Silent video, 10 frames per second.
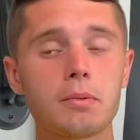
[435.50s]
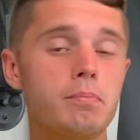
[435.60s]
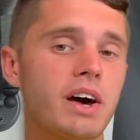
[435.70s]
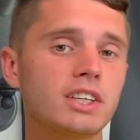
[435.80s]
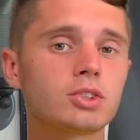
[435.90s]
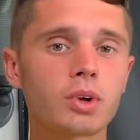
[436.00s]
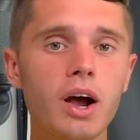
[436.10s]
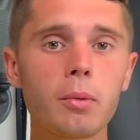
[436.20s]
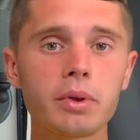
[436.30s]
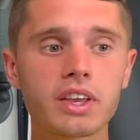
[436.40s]
best
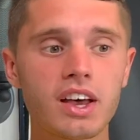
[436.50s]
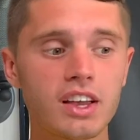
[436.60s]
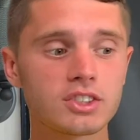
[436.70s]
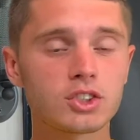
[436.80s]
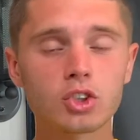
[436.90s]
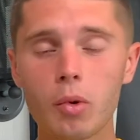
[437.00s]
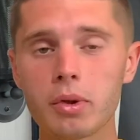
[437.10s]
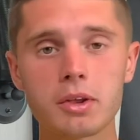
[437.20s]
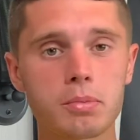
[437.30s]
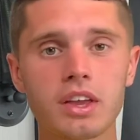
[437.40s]
route because so
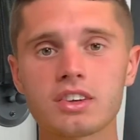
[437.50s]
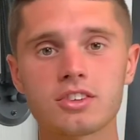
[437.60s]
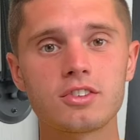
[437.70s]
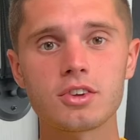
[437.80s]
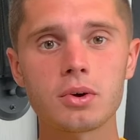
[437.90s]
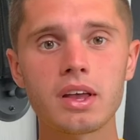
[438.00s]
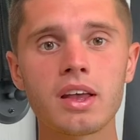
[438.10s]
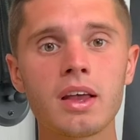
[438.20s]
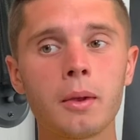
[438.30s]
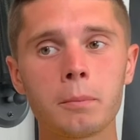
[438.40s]
many players do
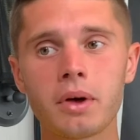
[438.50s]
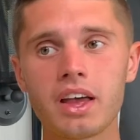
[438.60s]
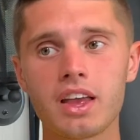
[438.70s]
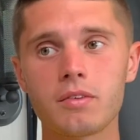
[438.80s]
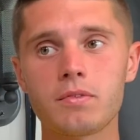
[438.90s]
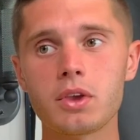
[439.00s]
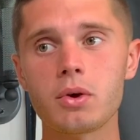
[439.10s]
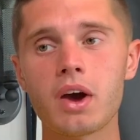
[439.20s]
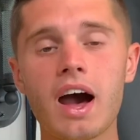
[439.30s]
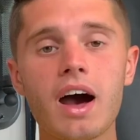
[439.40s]
it. But if
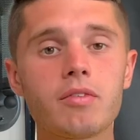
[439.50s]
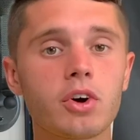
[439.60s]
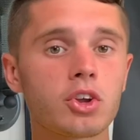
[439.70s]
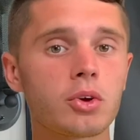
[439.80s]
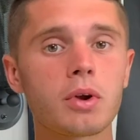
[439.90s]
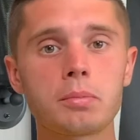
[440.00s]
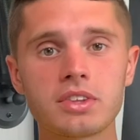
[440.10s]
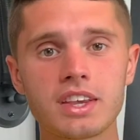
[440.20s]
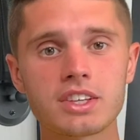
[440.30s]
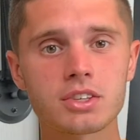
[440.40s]
you have a good
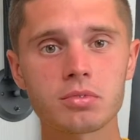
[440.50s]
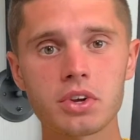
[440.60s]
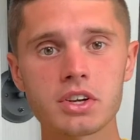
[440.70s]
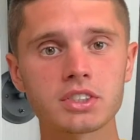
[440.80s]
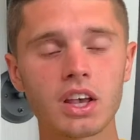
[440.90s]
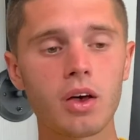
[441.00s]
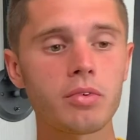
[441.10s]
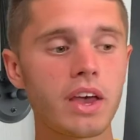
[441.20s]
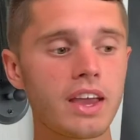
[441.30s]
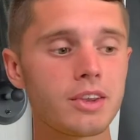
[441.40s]
reputation for yourself
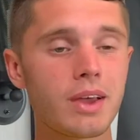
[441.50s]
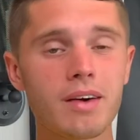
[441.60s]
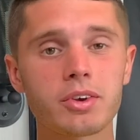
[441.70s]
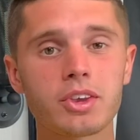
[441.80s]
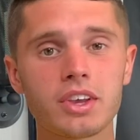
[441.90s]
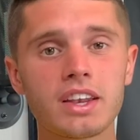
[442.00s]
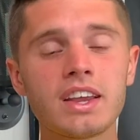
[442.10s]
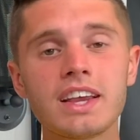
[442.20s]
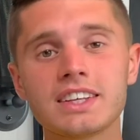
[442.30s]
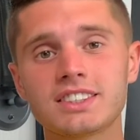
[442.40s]
and you have a good
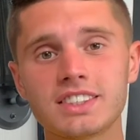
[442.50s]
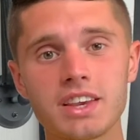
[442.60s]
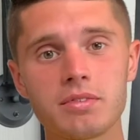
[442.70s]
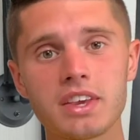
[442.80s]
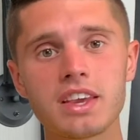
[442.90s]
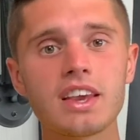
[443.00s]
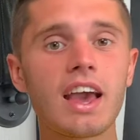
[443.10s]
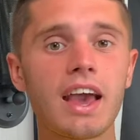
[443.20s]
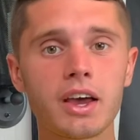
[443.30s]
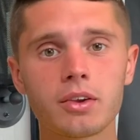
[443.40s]
CV
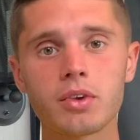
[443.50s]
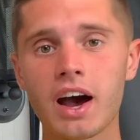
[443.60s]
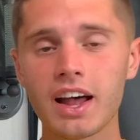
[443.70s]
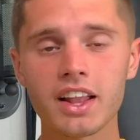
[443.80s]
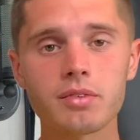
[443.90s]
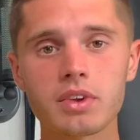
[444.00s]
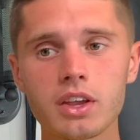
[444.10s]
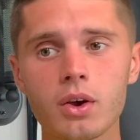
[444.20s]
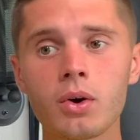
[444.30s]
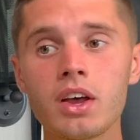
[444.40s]
and highlight
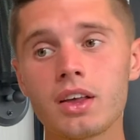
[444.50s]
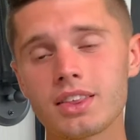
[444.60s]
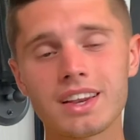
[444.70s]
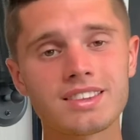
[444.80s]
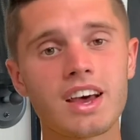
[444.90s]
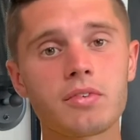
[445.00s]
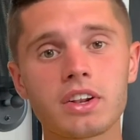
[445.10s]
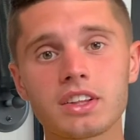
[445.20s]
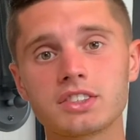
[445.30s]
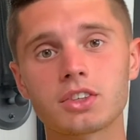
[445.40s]
video, then it
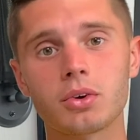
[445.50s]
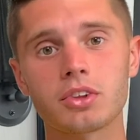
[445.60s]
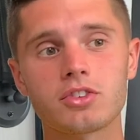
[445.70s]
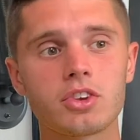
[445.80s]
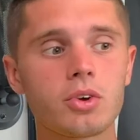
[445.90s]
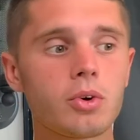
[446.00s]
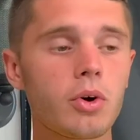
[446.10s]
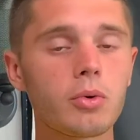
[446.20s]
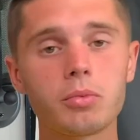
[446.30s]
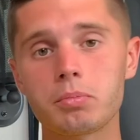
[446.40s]
definitely is going
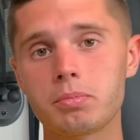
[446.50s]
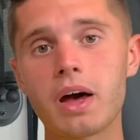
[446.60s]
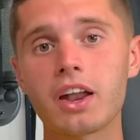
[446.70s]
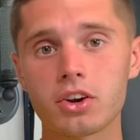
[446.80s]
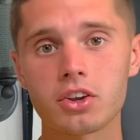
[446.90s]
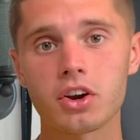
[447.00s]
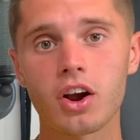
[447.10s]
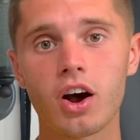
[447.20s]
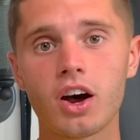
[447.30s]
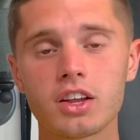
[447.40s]
to better
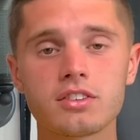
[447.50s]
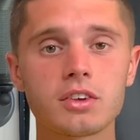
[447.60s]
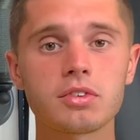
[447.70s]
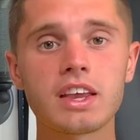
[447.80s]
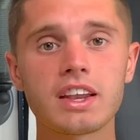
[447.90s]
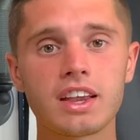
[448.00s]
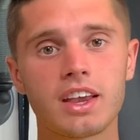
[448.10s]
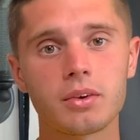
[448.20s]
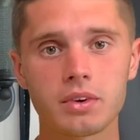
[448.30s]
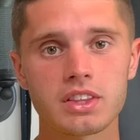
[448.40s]
your odds of getting
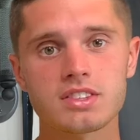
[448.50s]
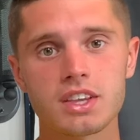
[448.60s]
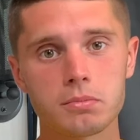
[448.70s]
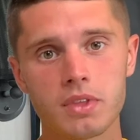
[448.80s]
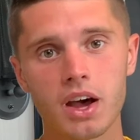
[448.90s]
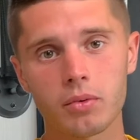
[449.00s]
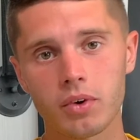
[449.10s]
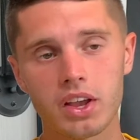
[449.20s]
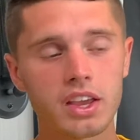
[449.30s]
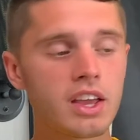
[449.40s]
in with a team that way.